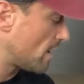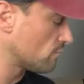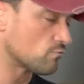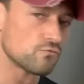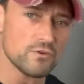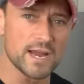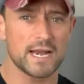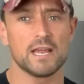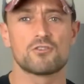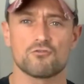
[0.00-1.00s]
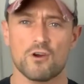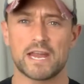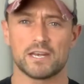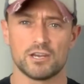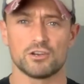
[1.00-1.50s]
really
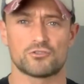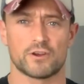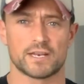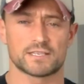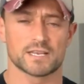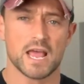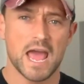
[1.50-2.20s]
great nutrients.